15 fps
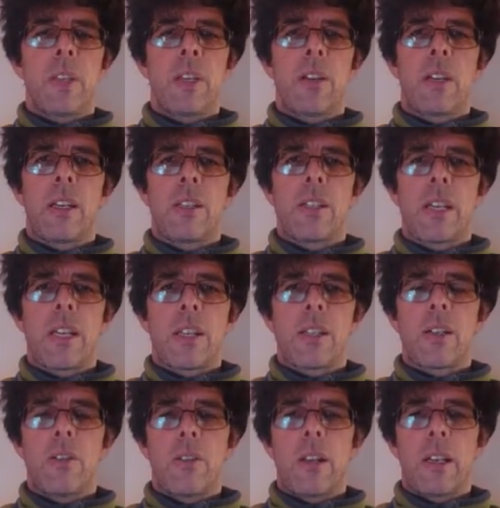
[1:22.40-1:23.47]
Okay, so that
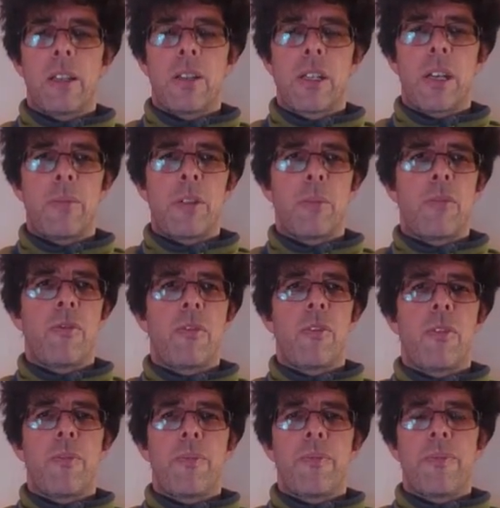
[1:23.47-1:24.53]
doesn't look like the same as
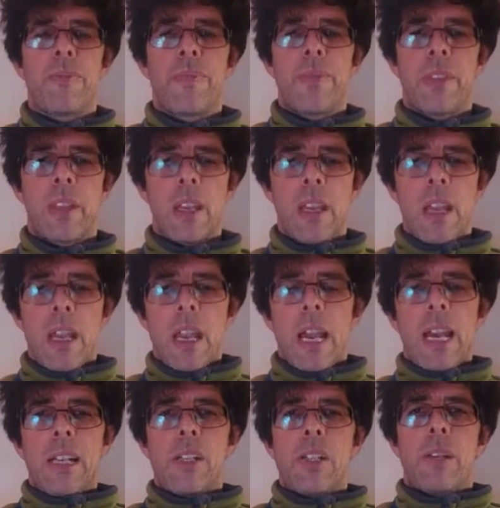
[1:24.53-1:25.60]
before.
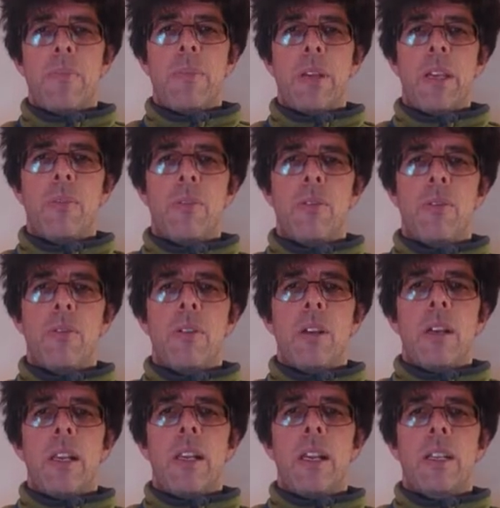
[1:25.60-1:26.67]
And some people
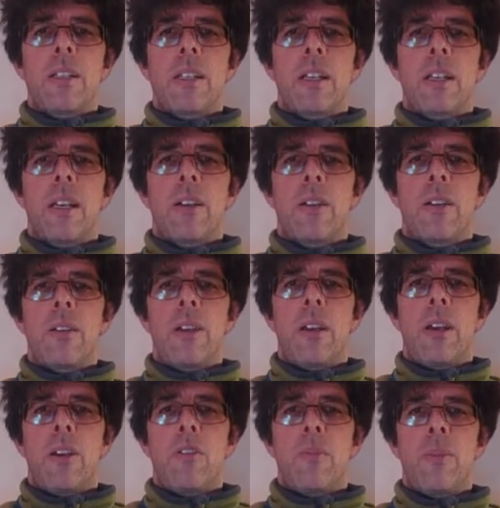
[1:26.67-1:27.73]
like to click on
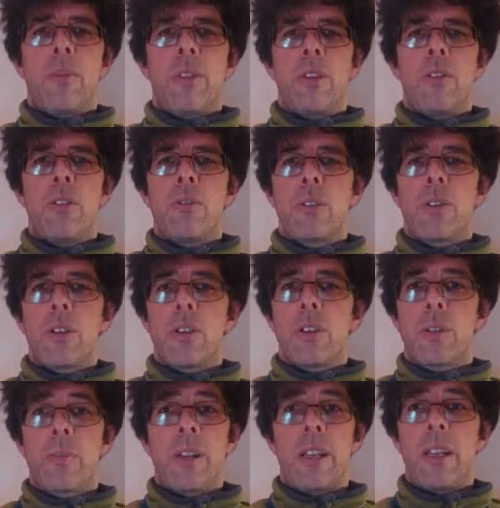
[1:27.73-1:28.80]
Open with Google
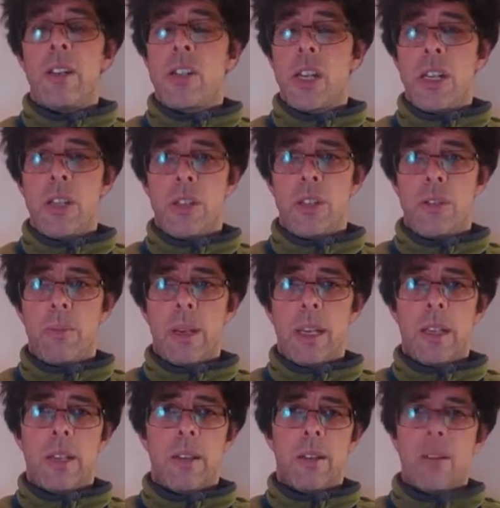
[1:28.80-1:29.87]
Docs, but any changes you
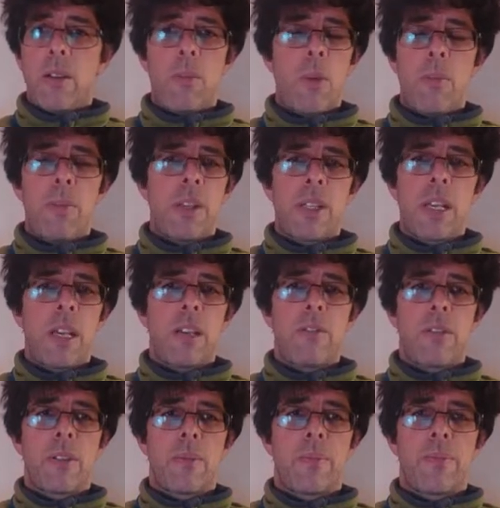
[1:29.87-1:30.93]
make won't be saved.